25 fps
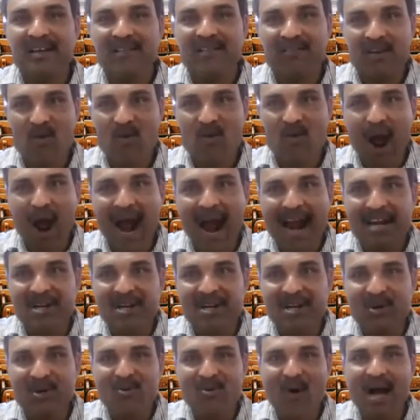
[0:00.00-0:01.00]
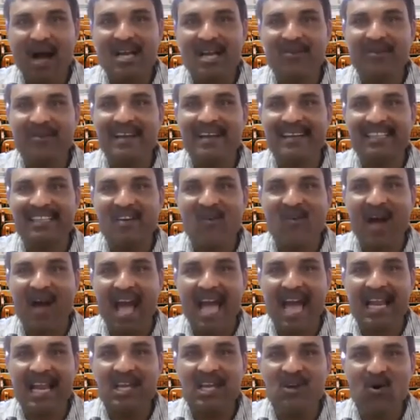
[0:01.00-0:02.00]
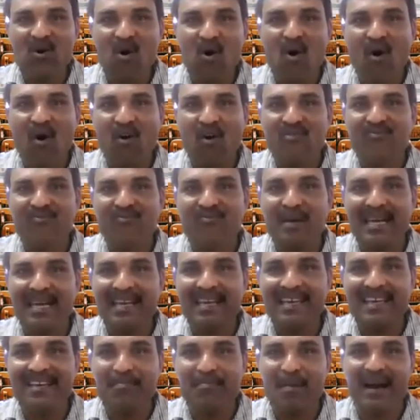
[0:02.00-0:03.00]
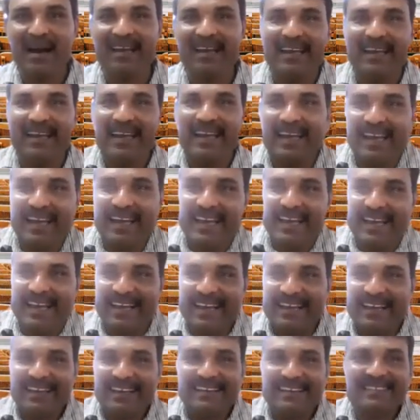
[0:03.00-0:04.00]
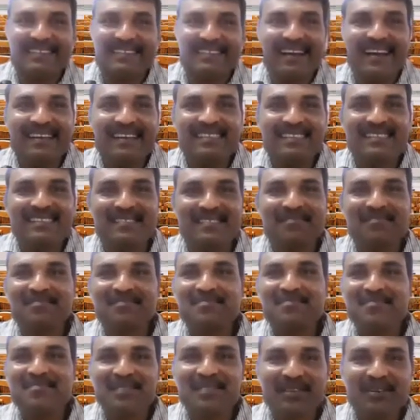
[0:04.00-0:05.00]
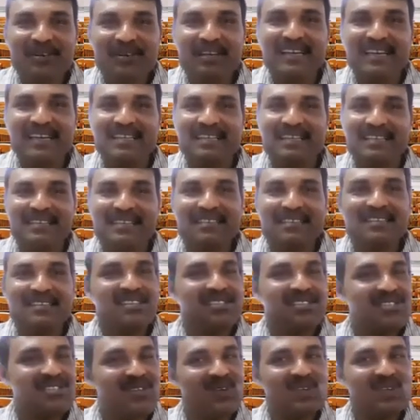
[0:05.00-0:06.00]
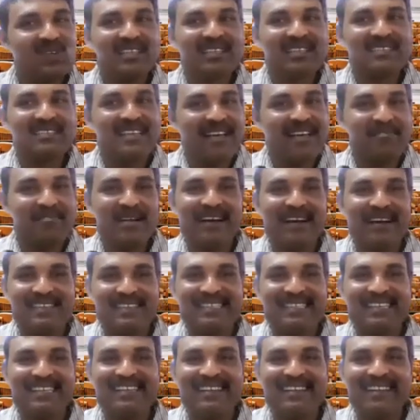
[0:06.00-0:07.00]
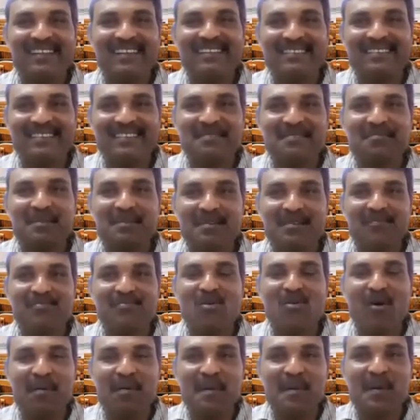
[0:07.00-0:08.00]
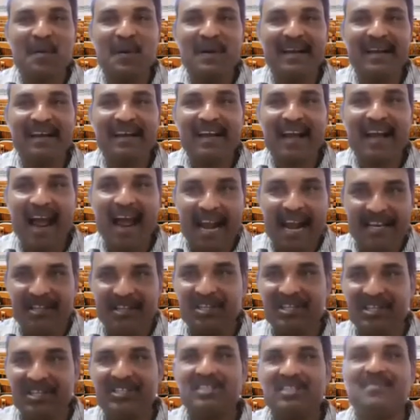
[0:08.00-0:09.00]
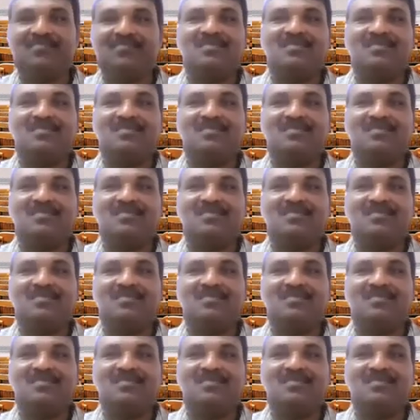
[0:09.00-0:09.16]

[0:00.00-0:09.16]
We want to evaluate the value of b by a, right? Okay. So the same condition. This is a problem and limit,